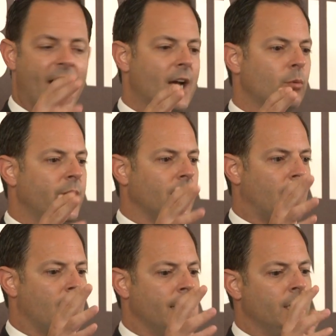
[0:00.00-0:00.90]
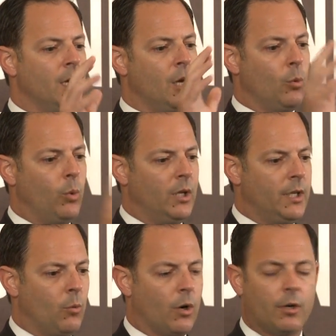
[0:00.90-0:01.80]
How do we align
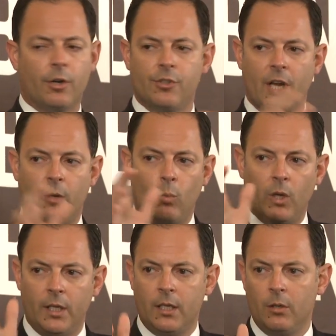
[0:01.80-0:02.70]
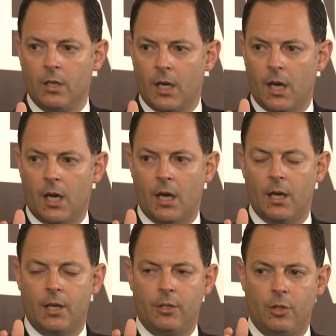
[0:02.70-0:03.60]
willing workers and willing
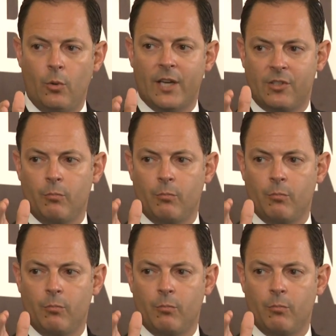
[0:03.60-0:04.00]
uh, U.S.